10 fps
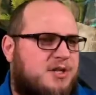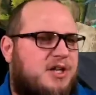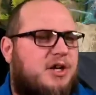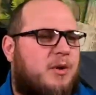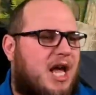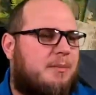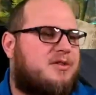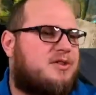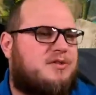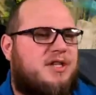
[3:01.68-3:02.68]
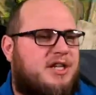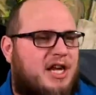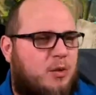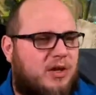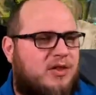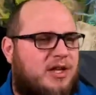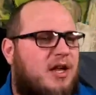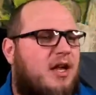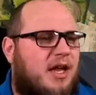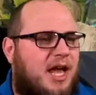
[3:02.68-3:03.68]
in here, what happens is they die quickly
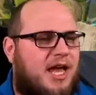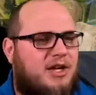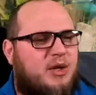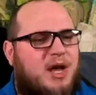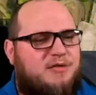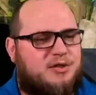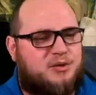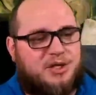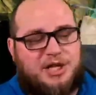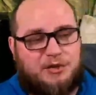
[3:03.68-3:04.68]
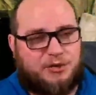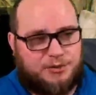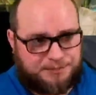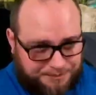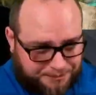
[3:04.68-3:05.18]
and you have to use a healer.